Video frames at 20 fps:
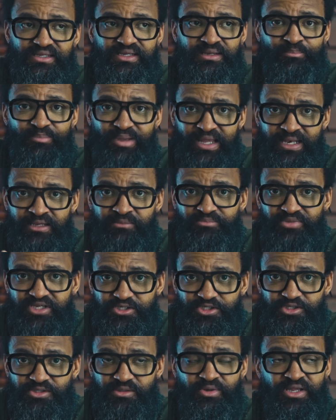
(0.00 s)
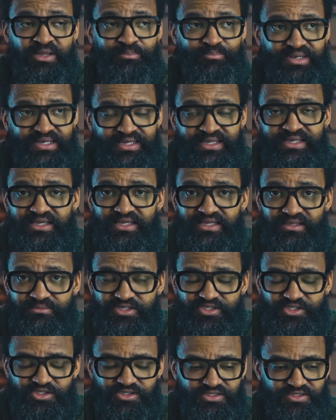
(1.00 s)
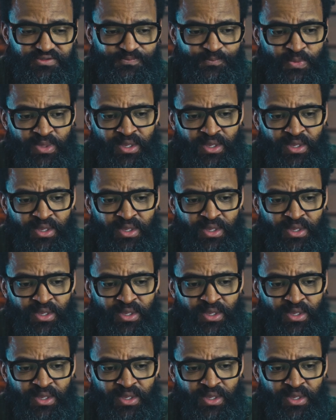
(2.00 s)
compelling picture, compelling images.